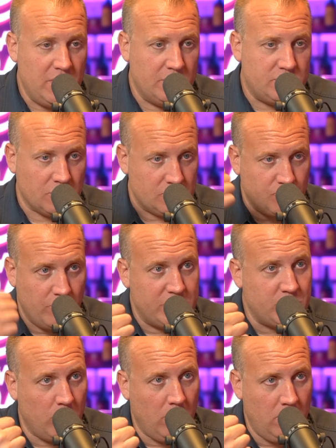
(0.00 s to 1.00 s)
So it's
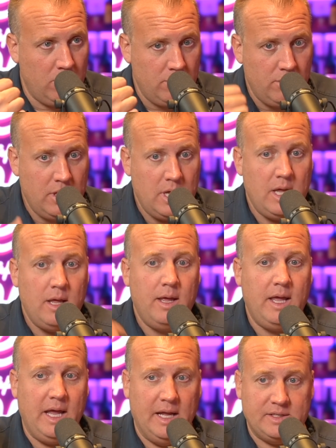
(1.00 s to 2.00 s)
ritual.
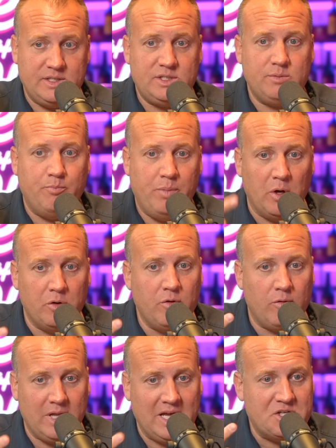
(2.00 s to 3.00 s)
It's build
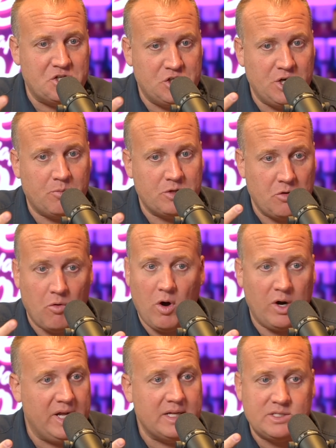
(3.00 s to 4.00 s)
a relationship with your
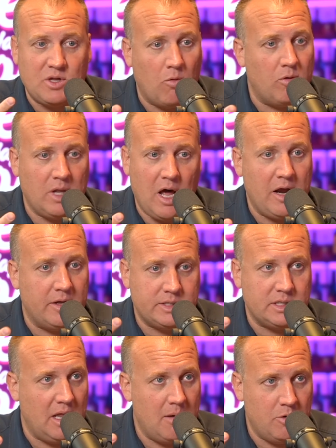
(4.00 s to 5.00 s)
audience. Don't rely on
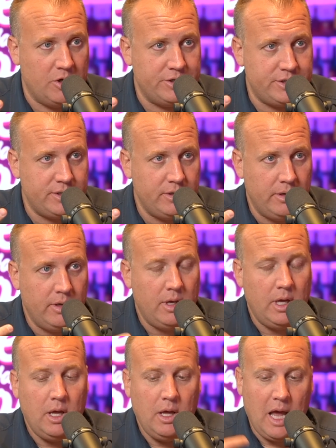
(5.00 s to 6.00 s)
celebrities.
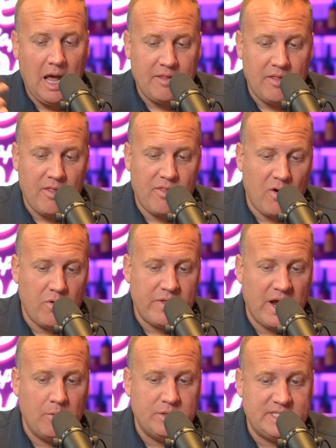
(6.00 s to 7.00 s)
And then the third
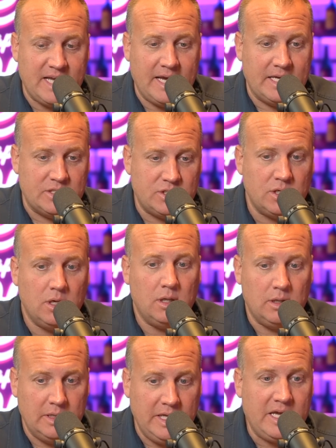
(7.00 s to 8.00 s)
thing I would say is
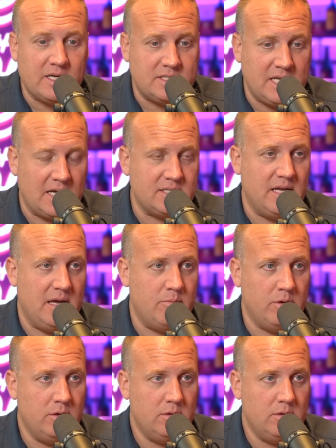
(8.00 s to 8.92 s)
leak a sex tape.